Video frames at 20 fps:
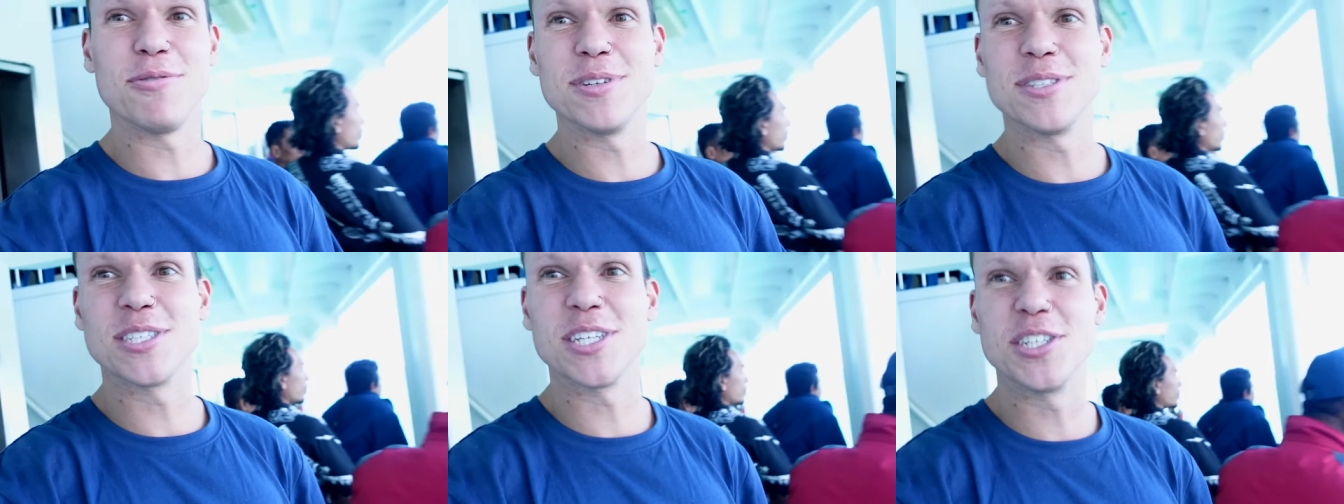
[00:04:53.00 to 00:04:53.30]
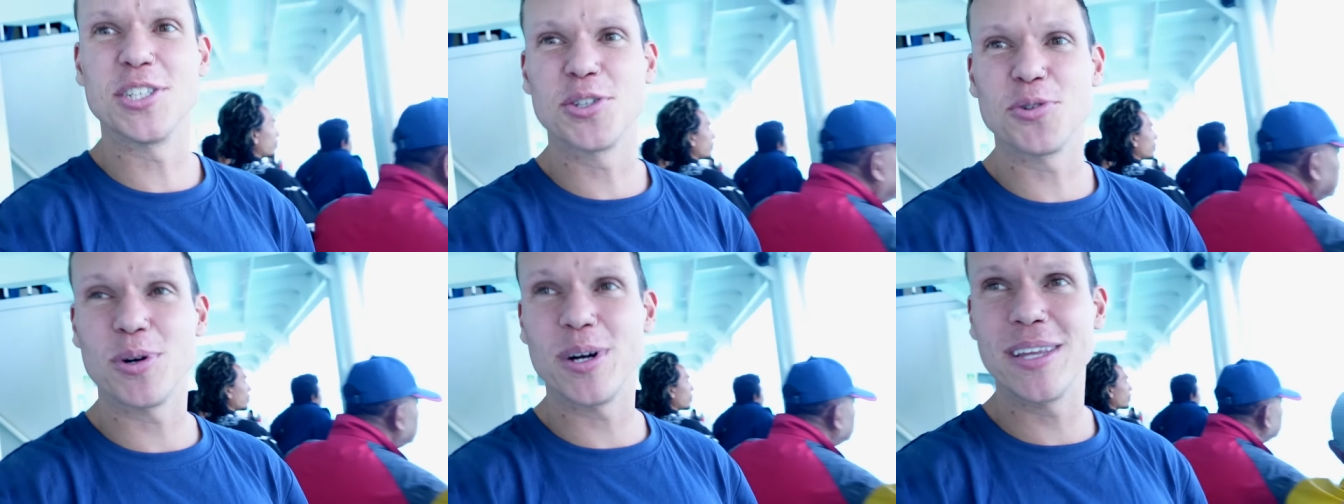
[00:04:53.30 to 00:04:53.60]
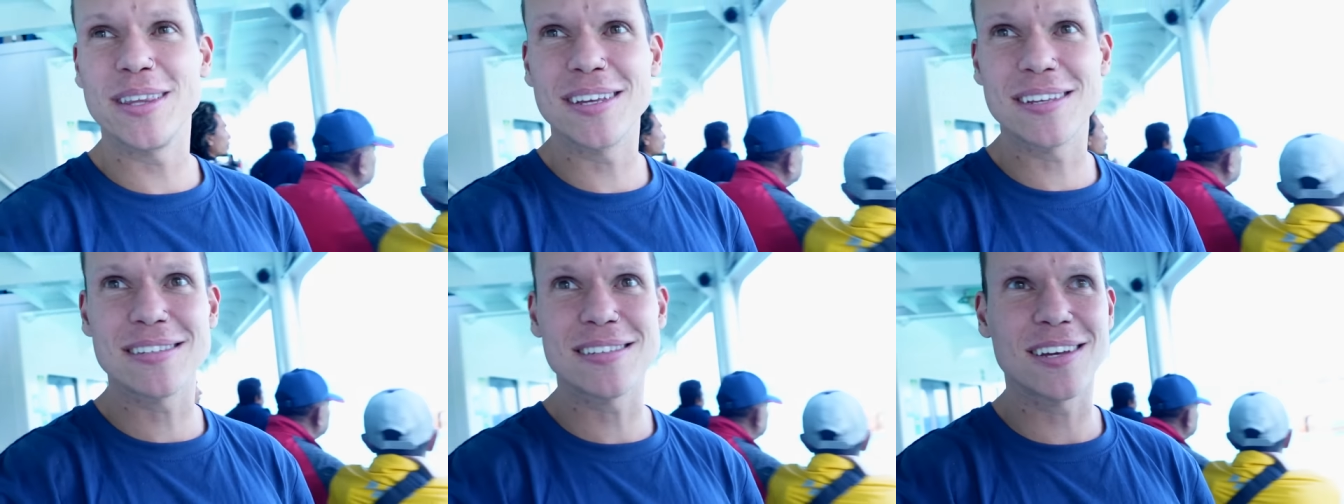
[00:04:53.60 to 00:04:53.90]
wants to
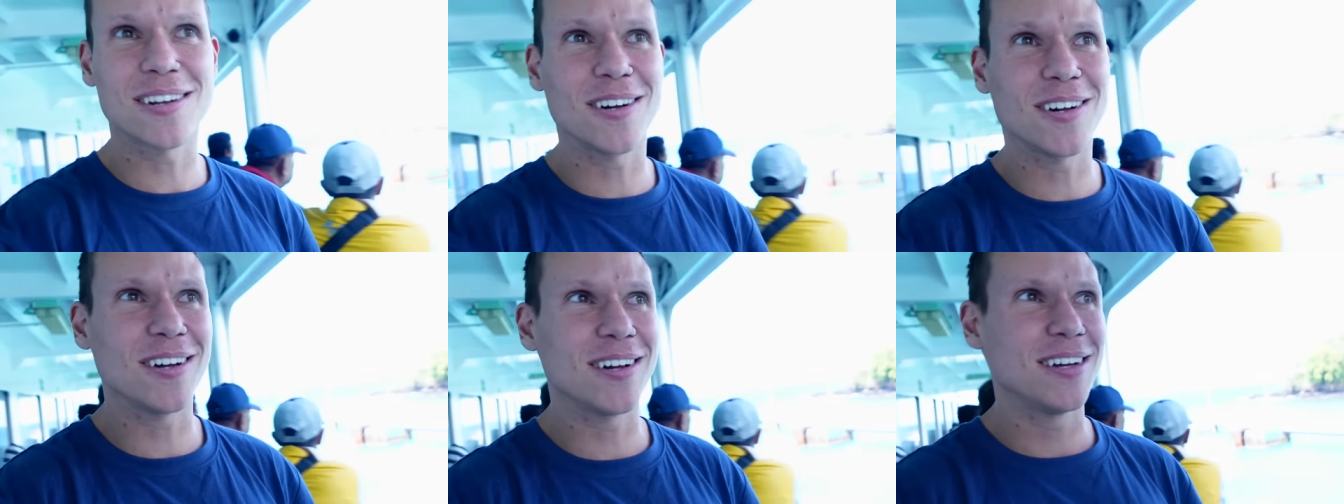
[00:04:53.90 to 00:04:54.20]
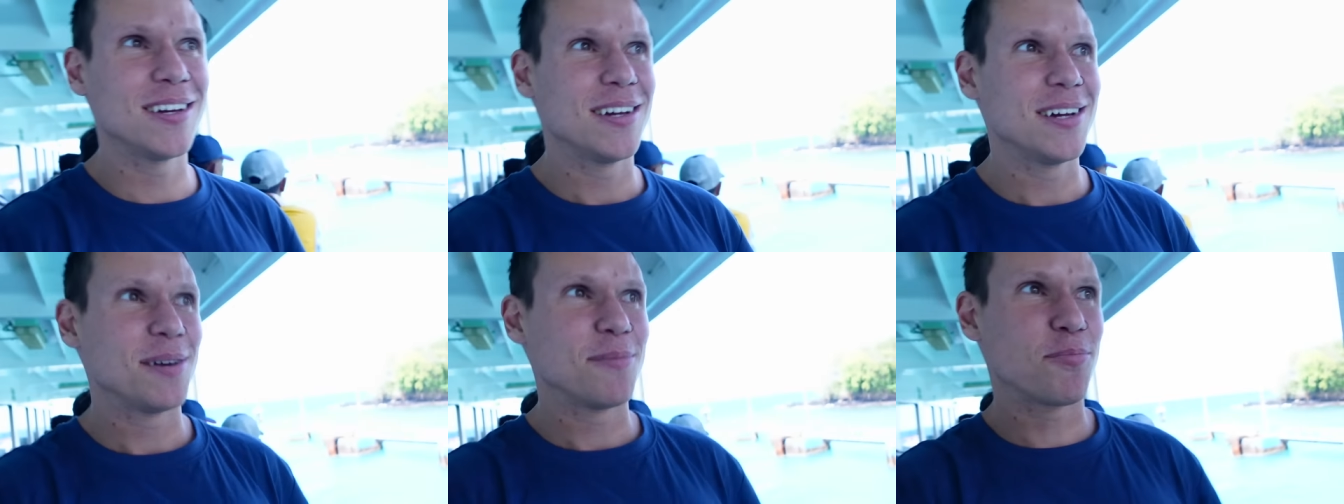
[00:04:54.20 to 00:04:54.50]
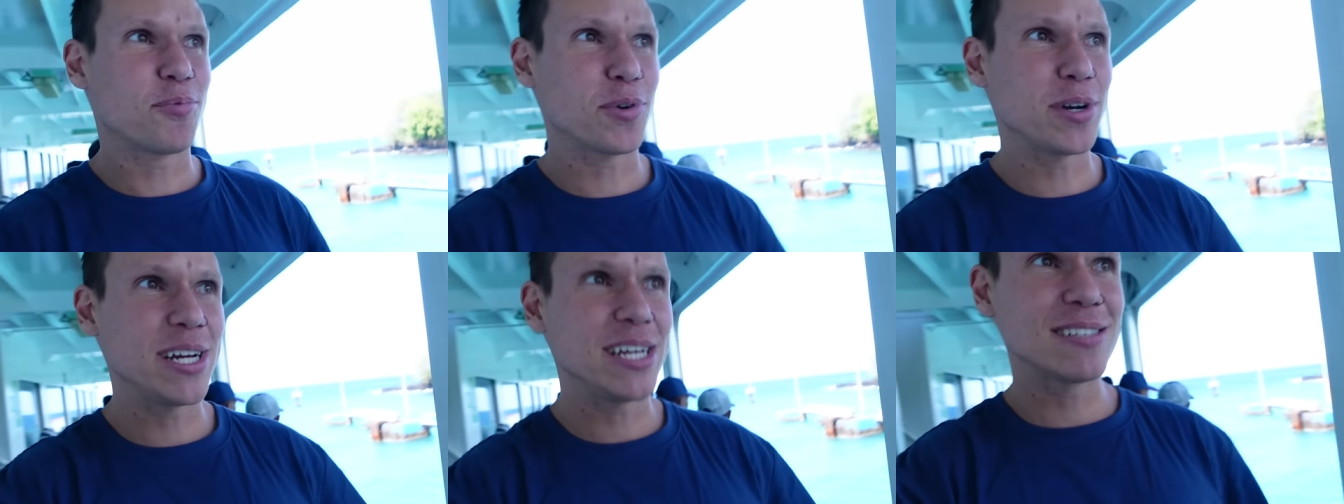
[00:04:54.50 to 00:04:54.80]
join this little
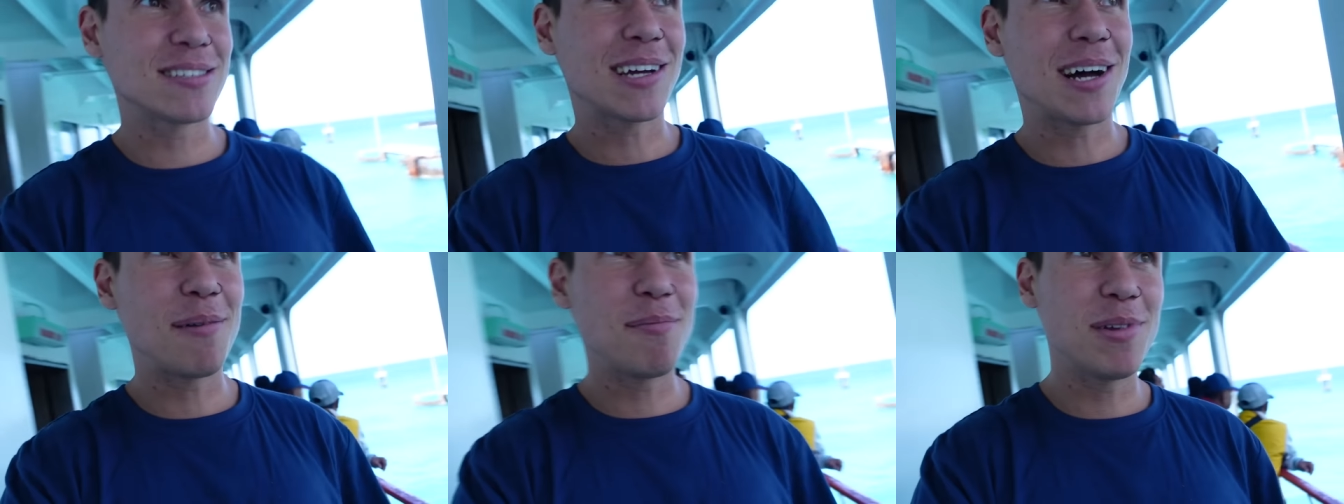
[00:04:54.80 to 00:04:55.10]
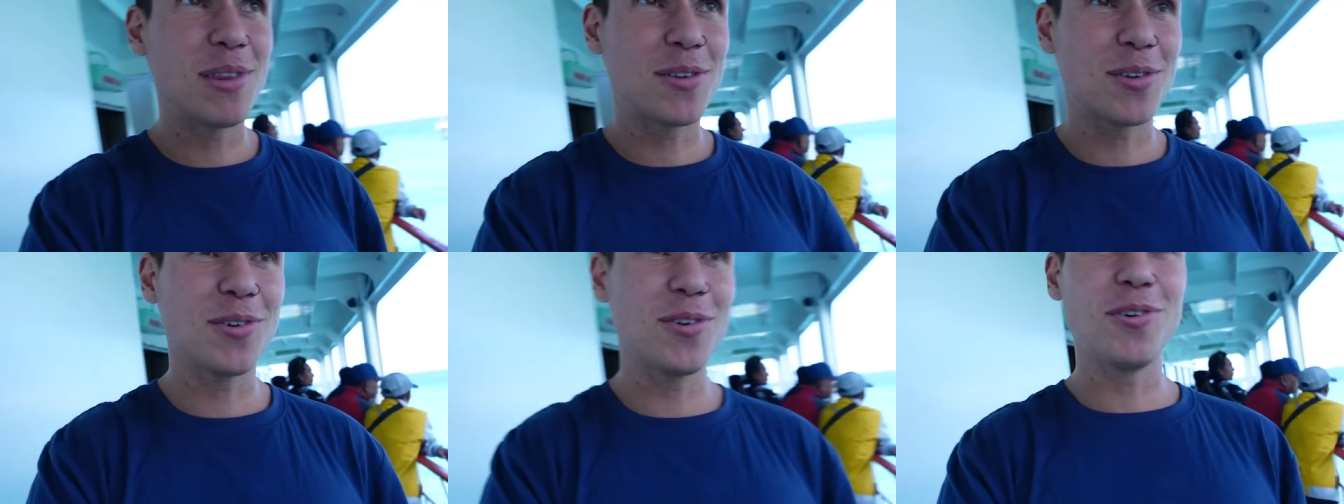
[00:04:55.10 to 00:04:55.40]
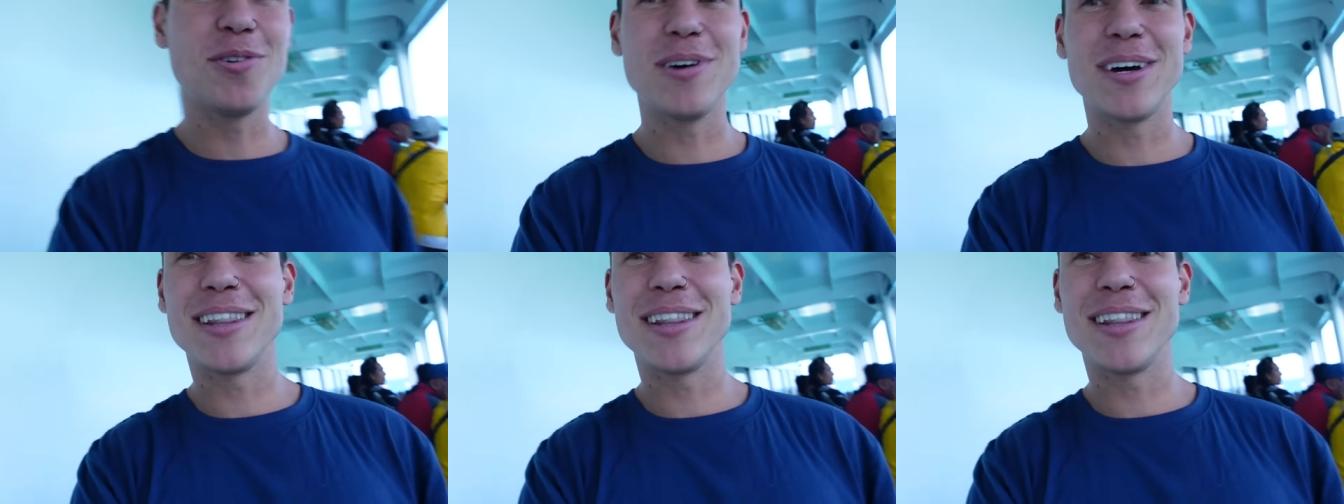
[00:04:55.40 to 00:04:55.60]
breeze coming through,